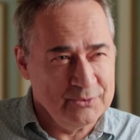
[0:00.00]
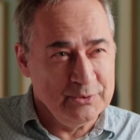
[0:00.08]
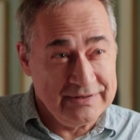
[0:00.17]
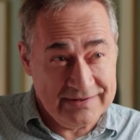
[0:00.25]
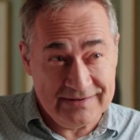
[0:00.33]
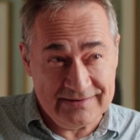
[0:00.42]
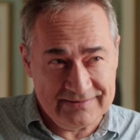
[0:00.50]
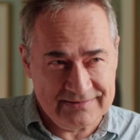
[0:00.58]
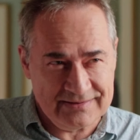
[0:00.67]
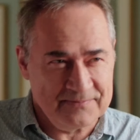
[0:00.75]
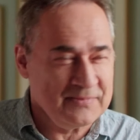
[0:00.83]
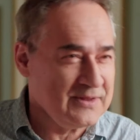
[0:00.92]
who it
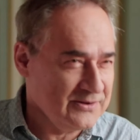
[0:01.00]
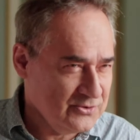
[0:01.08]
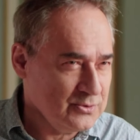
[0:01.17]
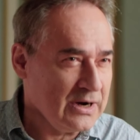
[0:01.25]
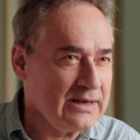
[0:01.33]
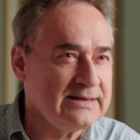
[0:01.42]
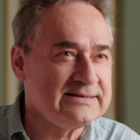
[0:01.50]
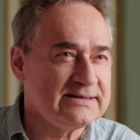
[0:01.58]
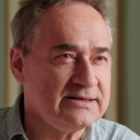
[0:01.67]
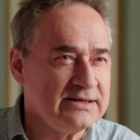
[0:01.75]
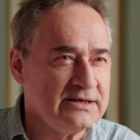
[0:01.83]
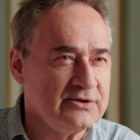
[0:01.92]
is that you are
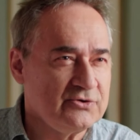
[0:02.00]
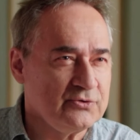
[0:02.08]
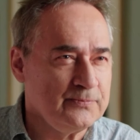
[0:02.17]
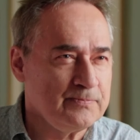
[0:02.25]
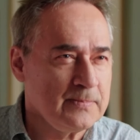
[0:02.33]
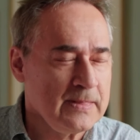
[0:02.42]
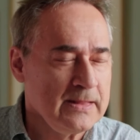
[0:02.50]
listening to.